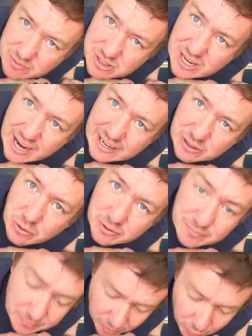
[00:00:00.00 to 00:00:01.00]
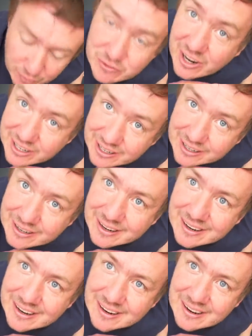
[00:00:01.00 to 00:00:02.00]
was just hanging on, but we've done it.
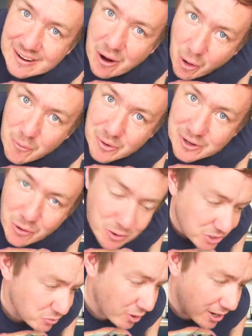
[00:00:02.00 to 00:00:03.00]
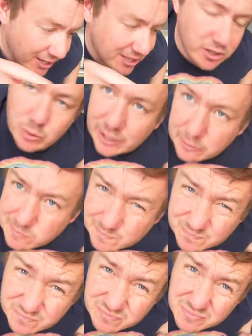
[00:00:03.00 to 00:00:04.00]
Oh my gosh, right, I'll get the other one out.
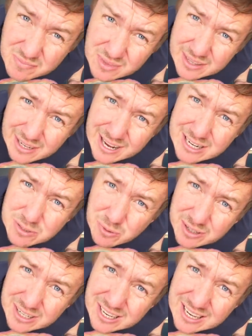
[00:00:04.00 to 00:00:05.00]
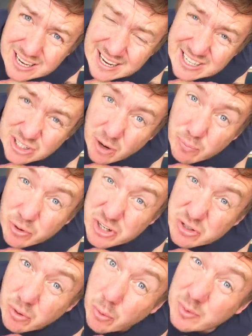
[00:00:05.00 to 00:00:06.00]
And the last one is our
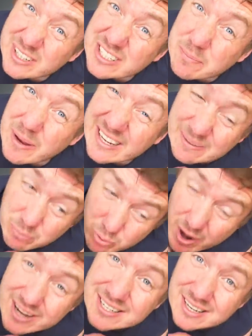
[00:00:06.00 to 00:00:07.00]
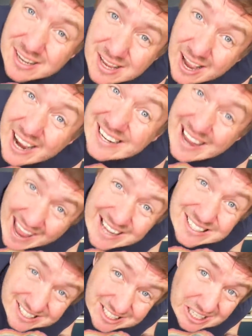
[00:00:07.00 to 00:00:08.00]
brunch one. We need to bake bread and
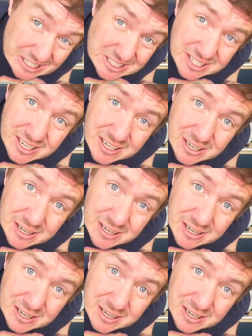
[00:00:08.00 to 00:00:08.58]
eggs in this.